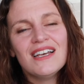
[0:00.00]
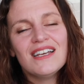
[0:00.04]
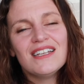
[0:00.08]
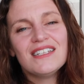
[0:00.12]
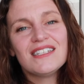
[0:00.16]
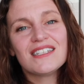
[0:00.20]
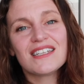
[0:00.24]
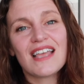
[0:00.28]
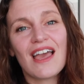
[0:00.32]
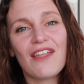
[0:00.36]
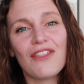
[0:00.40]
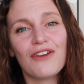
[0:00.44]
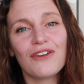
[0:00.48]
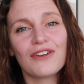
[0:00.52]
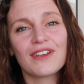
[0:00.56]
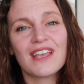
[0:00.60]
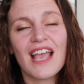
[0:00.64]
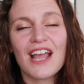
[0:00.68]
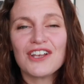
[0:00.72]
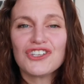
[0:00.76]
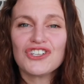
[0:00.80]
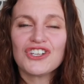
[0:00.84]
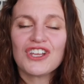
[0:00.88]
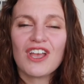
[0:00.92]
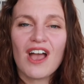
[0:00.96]
together,
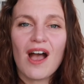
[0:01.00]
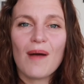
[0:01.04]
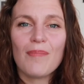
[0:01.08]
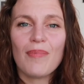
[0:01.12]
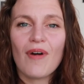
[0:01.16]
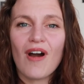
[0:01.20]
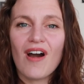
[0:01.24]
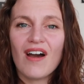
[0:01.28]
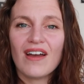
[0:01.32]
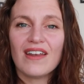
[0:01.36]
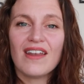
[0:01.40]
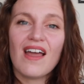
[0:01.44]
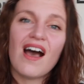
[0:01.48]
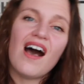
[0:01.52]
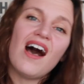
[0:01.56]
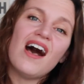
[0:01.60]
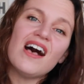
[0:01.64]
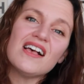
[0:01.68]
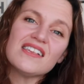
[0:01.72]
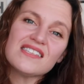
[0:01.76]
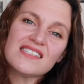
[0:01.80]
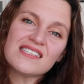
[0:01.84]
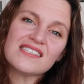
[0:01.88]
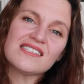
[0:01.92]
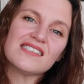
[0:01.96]
catching up on
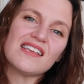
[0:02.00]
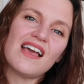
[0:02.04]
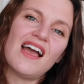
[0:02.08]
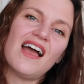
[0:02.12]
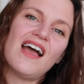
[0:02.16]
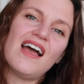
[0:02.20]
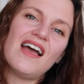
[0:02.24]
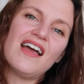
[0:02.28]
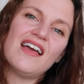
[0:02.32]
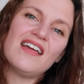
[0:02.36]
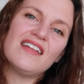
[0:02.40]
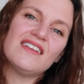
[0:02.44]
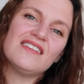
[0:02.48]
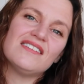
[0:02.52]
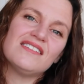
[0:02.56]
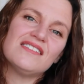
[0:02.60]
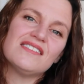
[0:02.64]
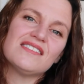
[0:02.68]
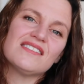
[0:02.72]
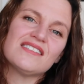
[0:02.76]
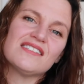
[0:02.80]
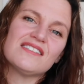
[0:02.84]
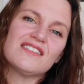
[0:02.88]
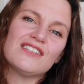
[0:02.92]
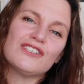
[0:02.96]
us
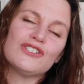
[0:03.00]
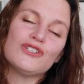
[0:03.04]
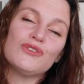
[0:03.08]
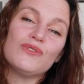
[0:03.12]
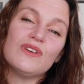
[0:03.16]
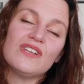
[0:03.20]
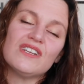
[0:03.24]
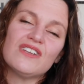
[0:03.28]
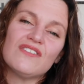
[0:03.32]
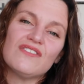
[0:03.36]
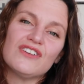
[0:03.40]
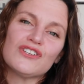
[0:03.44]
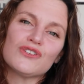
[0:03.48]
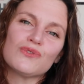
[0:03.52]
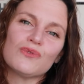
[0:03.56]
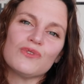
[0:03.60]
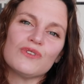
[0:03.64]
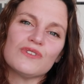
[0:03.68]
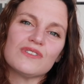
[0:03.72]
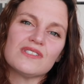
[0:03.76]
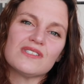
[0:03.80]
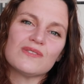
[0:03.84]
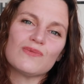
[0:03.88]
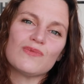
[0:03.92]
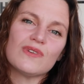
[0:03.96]
and the two
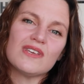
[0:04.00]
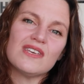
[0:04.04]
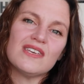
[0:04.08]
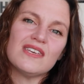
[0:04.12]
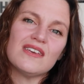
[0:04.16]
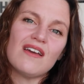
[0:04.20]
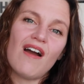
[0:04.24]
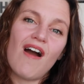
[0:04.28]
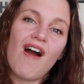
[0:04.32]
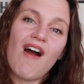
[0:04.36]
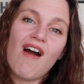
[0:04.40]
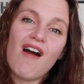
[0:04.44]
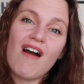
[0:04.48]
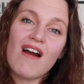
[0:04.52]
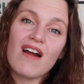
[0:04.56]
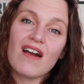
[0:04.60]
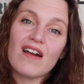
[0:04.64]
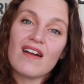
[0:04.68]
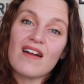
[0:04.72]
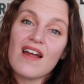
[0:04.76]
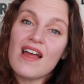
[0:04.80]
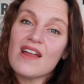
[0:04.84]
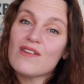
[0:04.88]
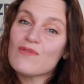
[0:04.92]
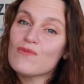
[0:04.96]
individuals we
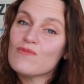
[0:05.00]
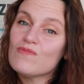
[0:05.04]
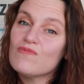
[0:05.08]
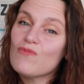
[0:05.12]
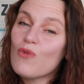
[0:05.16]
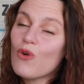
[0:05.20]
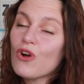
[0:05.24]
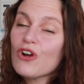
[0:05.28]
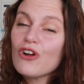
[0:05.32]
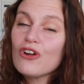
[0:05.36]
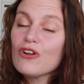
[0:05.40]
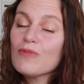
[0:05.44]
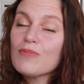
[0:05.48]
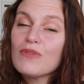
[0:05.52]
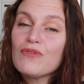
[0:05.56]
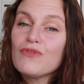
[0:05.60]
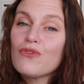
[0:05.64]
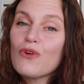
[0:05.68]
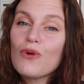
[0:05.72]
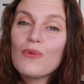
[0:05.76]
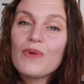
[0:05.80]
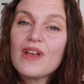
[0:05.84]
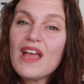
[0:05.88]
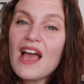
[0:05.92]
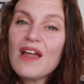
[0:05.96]
are and were
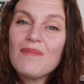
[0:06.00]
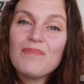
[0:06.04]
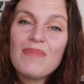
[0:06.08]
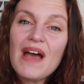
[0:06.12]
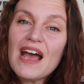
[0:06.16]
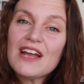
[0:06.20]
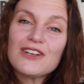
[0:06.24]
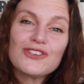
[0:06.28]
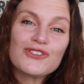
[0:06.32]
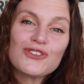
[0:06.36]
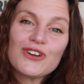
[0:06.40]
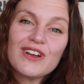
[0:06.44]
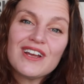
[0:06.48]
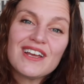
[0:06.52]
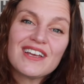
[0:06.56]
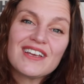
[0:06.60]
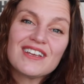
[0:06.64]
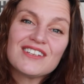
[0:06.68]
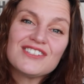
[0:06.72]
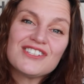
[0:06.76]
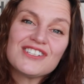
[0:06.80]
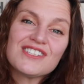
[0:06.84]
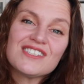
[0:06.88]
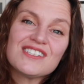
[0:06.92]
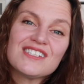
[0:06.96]
before we had
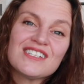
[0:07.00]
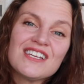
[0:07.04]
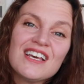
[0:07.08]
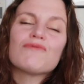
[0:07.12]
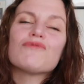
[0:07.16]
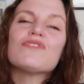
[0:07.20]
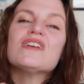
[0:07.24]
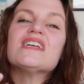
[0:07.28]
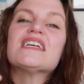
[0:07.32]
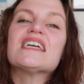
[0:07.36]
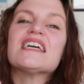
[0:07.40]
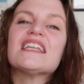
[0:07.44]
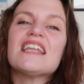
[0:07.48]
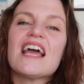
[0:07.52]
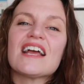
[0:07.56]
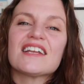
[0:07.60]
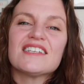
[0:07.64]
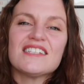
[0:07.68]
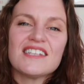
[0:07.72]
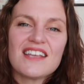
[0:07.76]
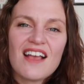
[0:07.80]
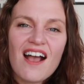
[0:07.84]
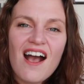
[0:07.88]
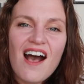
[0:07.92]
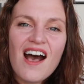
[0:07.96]
Patrick, just
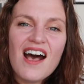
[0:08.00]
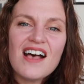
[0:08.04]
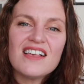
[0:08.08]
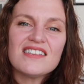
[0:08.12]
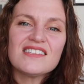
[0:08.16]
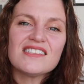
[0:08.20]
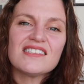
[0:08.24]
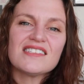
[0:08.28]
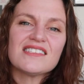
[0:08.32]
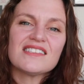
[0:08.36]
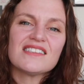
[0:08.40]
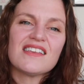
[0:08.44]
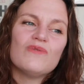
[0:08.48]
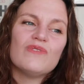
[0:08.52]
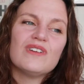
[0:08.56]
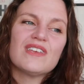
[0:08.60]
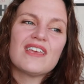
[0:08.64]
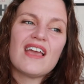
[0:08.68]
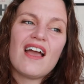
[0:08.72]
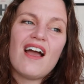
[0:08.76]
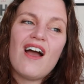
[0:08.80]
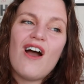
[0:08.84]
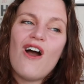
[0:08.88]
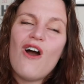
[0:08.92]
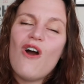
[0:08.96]
reconnecting us. We
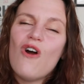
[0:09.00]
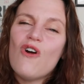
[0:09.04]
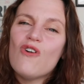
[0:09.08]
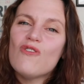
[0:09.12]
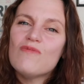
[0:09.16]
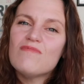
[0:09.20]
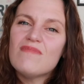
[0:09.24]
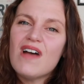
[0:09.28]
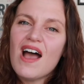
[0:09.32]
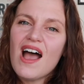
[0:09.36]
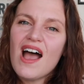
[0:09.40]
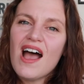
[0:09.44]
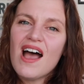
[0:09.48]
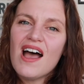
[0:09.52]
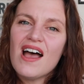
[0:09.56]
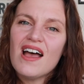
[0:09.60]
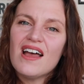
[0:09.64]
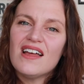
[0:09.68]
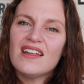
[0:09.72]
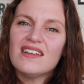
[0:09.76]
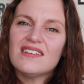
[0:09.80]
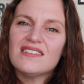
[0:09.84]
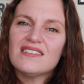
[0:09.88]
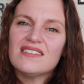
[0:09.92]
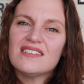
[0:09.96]
get home
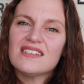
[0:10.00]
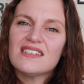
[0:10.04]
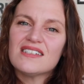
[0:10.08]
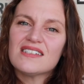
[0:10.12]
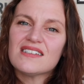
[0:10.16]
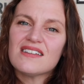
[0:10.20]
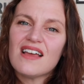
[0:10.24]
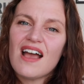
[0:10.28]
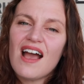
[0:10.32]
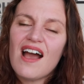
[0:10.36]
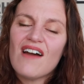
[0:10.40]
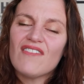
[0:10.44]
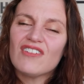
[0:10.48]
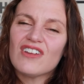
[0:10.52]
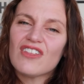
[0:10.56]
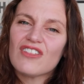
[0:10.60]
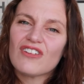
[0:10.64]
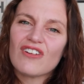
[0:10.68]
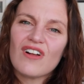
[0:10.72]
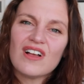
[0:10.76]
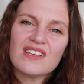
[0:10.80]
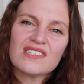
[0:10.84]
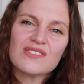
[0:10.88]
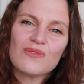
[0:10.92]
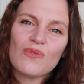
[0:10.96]
and have
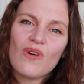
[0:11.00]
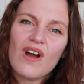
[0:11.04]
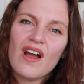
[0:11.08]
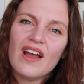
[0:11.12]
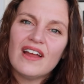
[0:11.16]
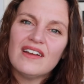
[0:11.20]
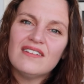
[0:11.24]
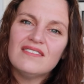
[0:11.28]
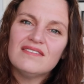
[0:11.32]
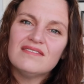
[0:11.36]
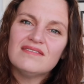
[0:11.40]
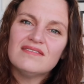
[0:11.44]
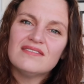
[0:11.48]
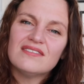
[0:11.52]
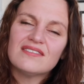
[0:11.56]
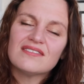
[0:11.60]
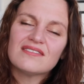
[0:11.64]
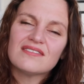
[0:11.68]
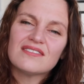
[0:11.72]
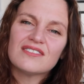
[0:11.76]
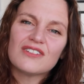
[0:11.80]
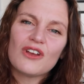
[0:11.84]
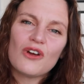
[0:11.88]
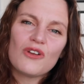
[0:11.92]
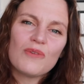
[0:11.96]
another glass of wine,
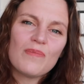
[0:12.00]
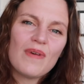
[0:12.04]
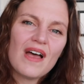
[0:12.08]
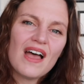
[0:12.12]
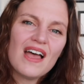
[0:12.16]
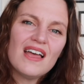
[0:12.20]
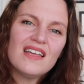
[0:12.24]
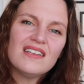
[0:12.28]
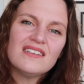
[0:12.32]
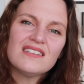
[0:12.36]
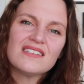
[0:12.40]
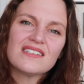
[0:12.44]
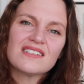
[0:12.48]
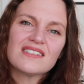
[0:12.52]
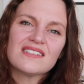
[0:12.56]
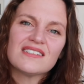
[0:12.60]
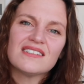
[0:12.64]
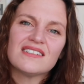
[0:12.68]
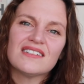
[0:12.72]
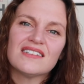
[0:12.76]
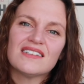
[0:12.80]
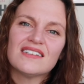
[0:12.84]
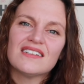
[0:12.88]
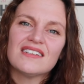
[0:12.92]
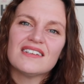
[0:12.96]
go to bed.
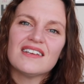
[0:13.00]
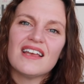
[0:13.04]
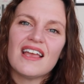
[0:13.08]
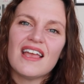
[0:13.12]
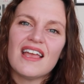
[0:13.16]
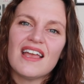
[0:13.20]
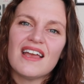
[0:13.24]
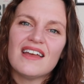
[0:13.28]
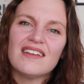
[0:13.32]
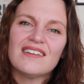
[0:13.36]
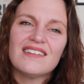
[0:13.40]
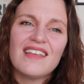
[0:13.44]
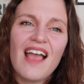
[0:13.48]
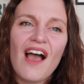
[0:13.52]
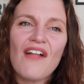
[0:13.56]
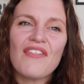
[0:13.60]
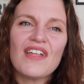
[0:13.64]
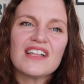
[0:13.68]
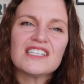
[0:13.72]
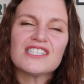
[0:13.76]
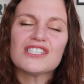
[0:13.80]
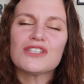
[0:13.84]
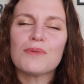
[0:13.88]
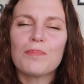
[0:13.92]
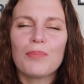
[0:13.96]
And yeah,
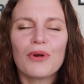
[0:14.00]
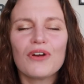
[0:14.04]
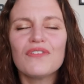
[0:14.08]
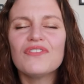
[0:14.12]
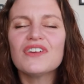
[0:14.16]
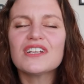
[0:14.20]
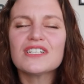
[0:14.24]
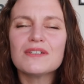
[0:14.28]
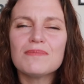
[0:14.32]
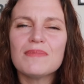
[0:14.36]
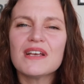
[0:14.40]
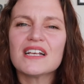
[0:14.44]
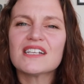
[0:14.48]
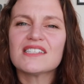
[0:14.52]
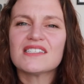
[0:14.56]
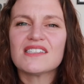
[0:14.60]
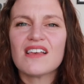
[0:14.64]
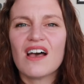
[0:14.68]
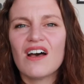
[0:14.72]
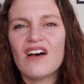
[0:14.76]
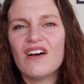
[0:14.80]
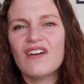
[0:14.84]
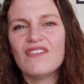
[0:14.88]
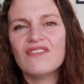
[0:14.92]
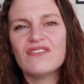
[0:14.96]
that's the perfect mix
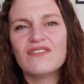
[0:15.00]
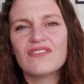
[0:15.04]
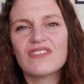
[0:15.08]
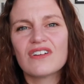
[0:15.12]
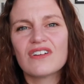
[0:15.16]
of